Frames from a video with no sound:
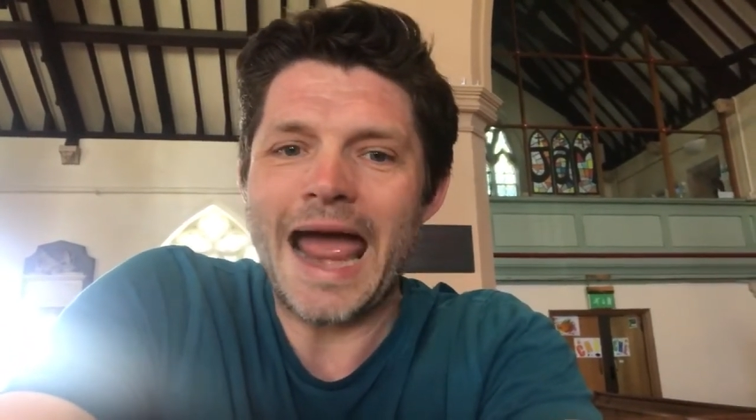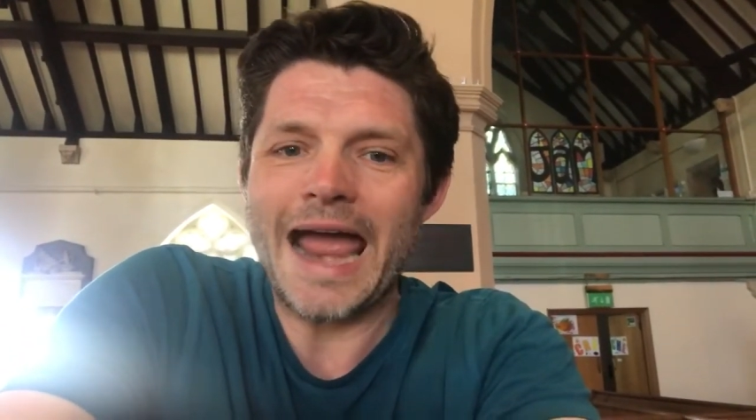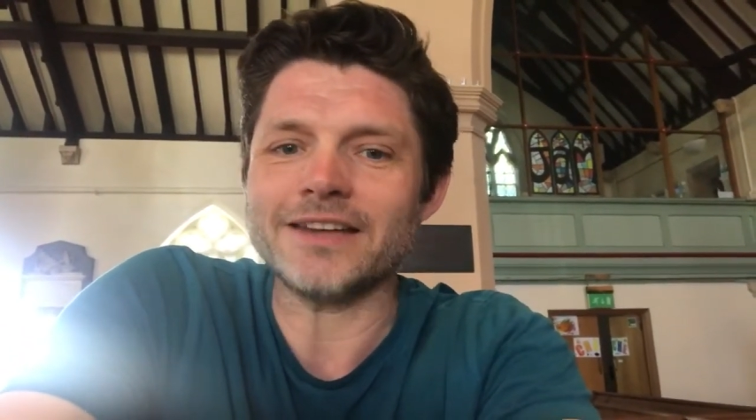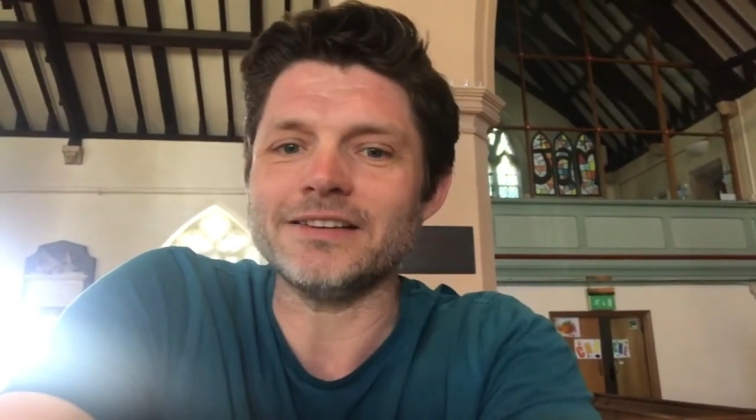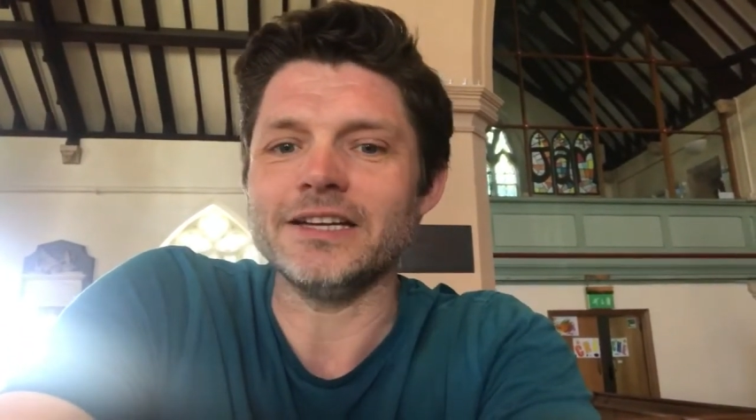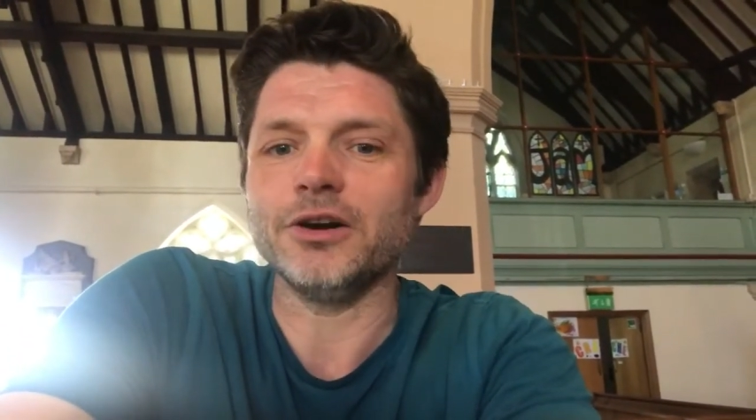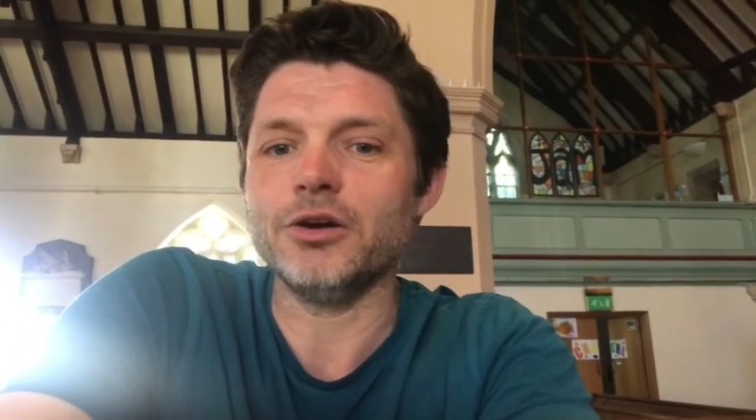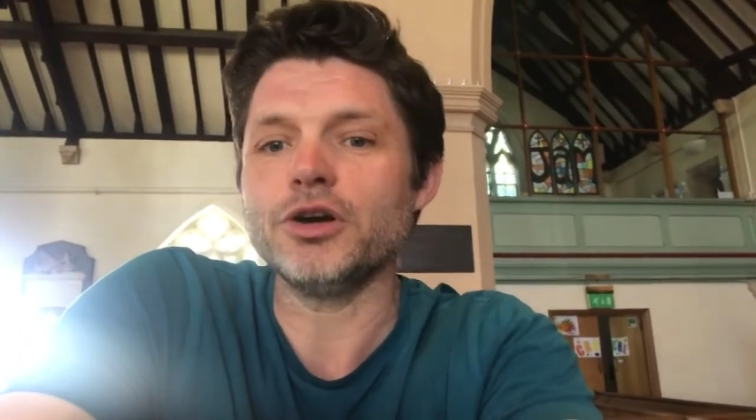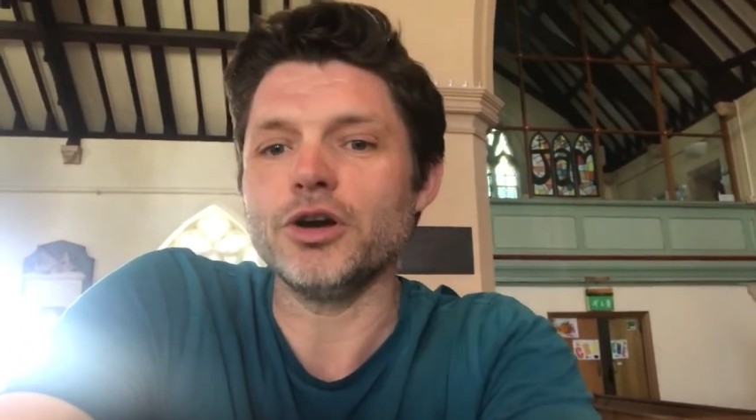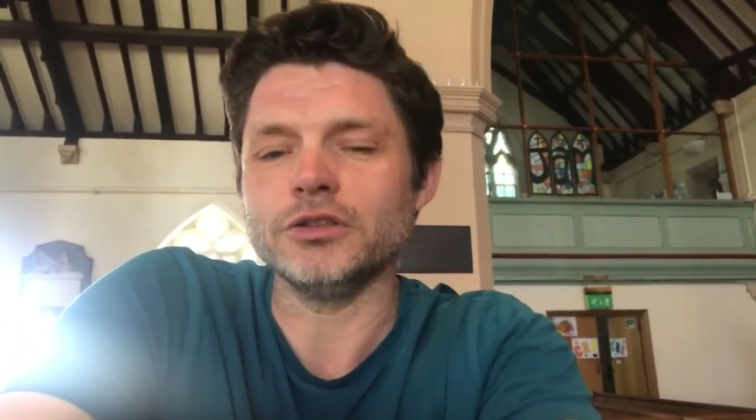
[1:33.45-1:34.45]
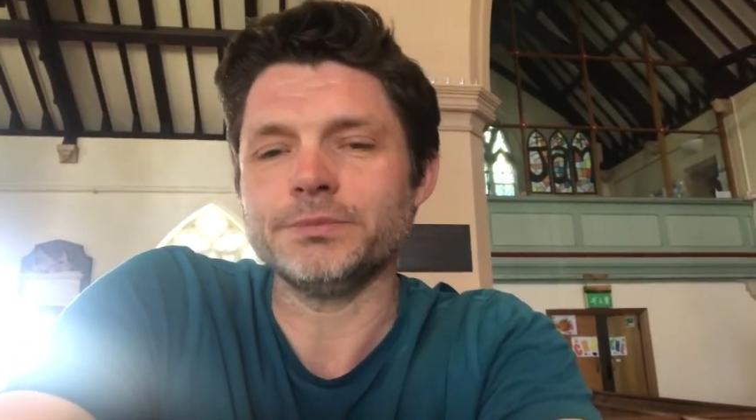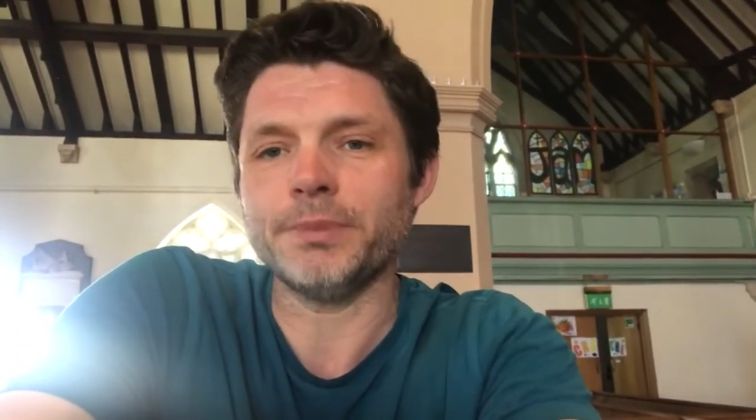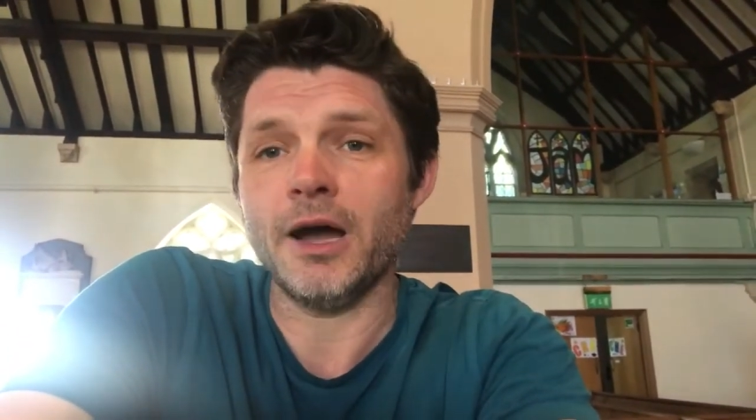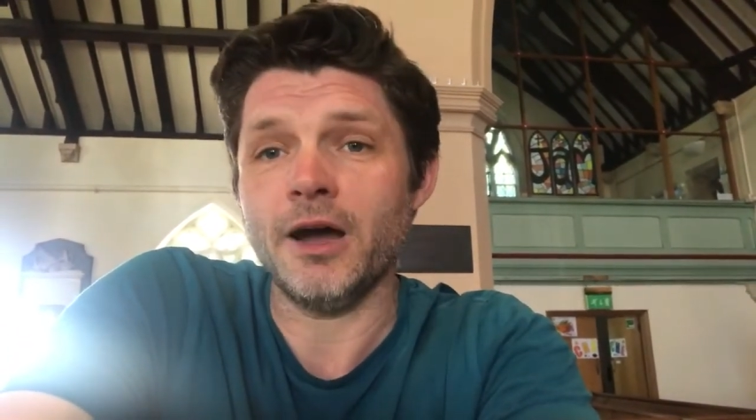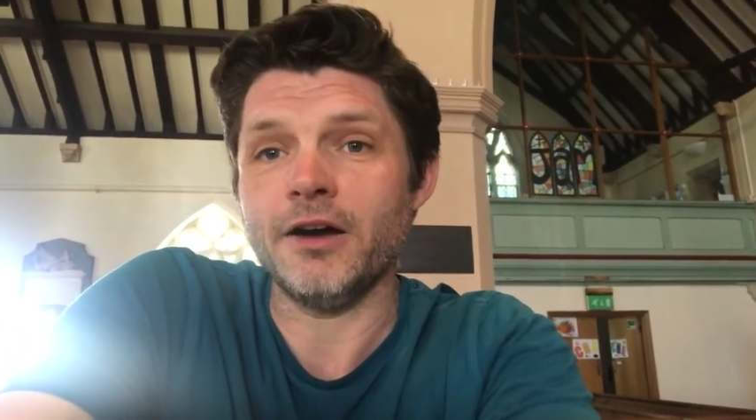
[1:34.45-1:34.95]
acting on God's
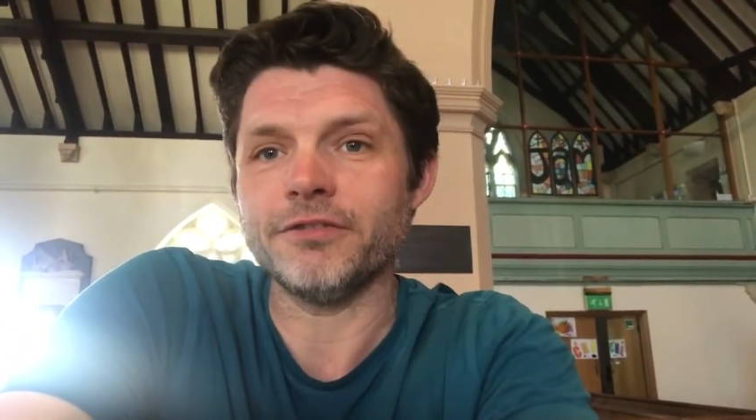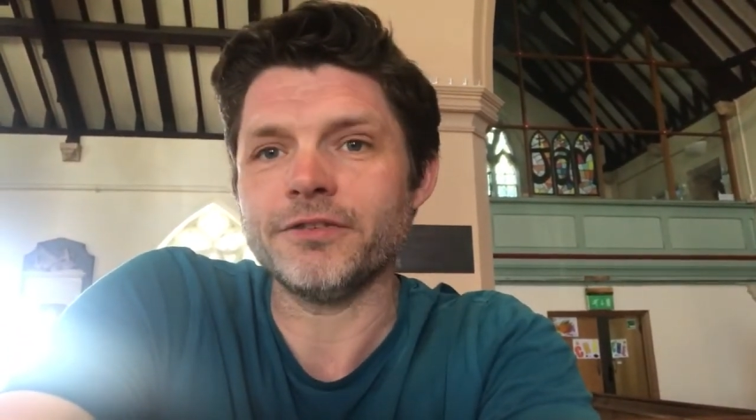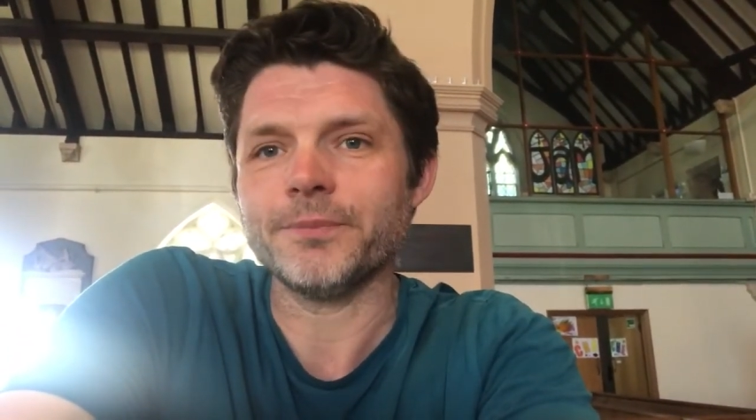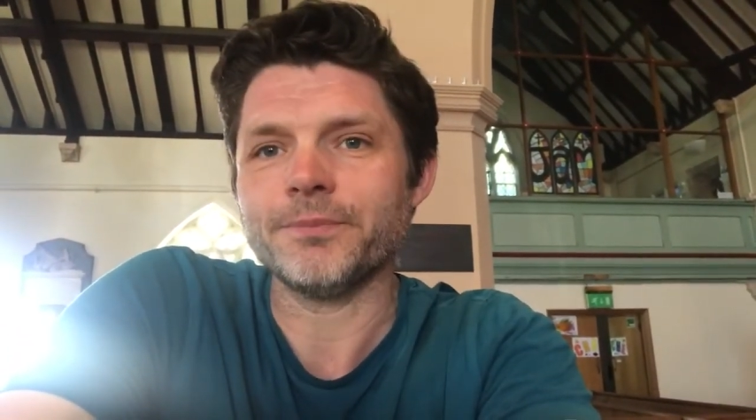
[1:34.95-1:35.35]
behalf.